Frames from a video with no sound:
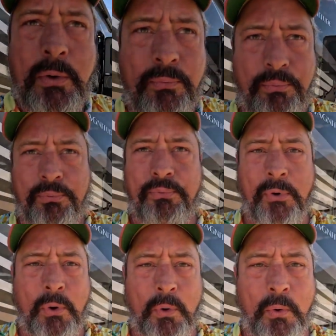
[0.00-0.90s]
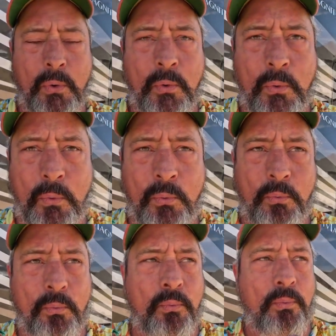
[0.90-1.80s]

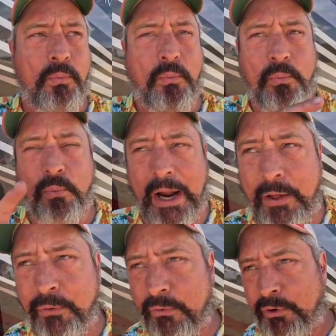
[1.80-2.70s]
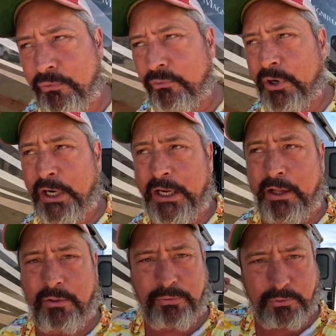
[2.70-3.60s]
So rather than running
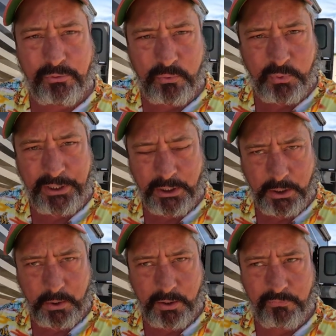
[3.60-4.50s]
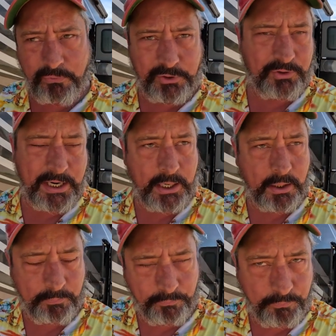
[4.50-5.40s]
it through the window every
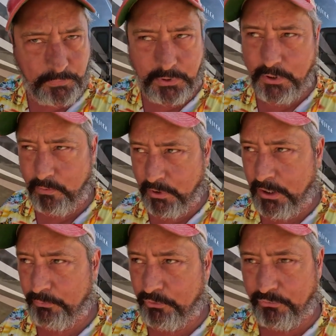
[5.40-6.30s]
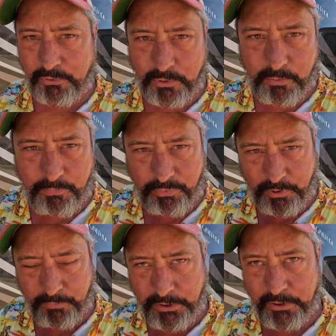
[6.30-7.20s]
time, I thought, well, I'm just going to
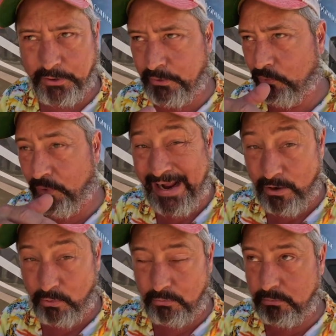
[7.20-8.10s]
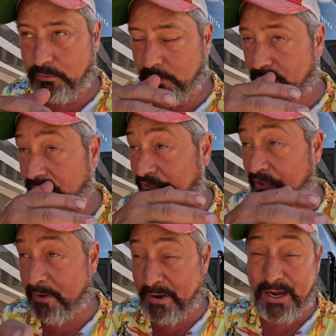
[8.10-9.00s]
permanently route or
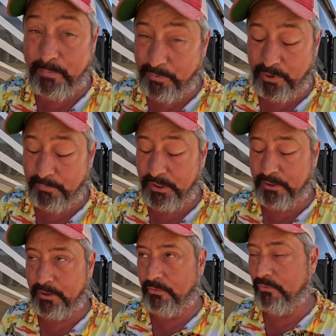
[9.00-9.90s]
semi-permanently